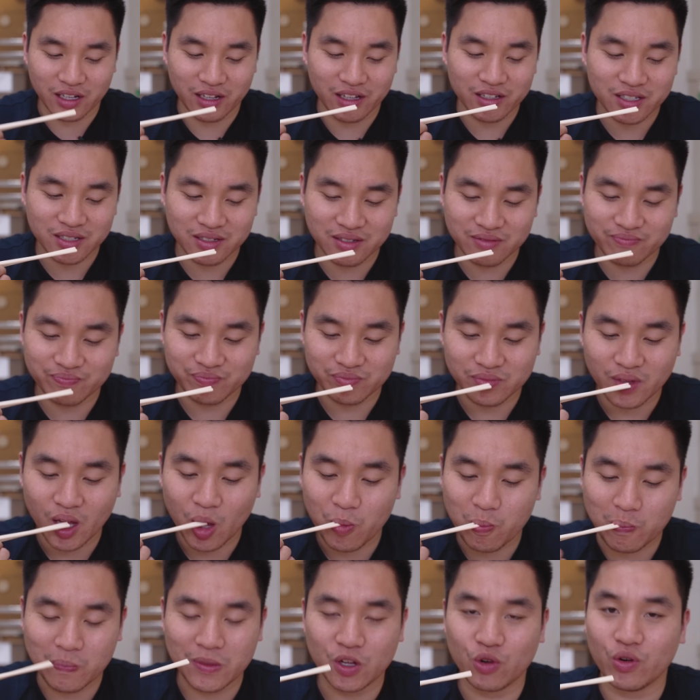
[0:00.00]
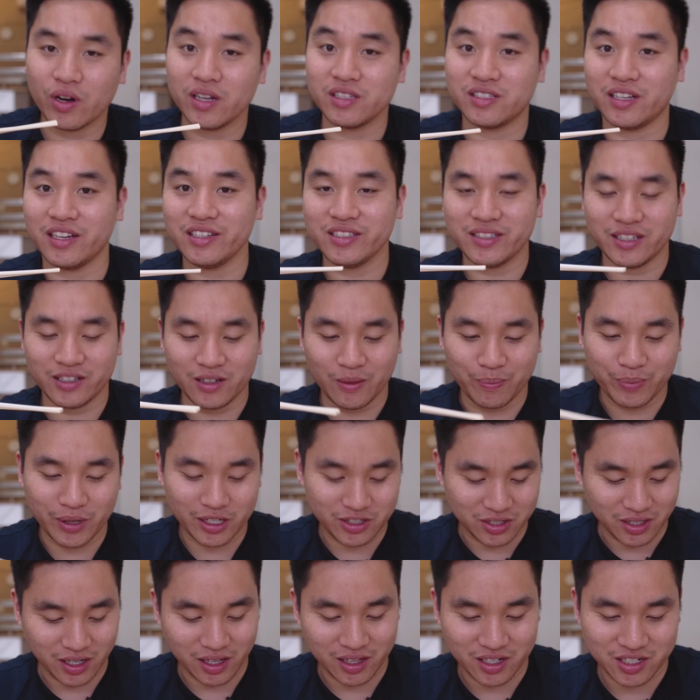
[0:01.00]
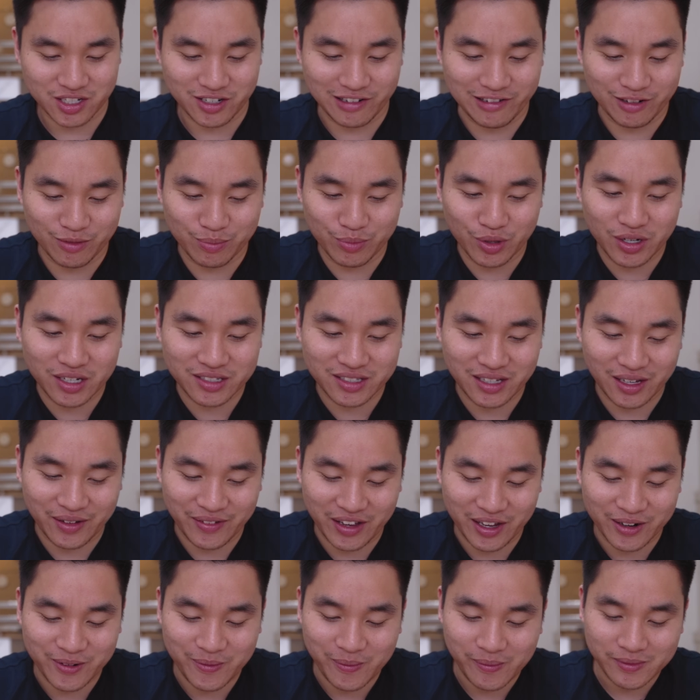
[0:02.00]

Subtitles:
That's quite tasty compared to other xiaolongbas I've had.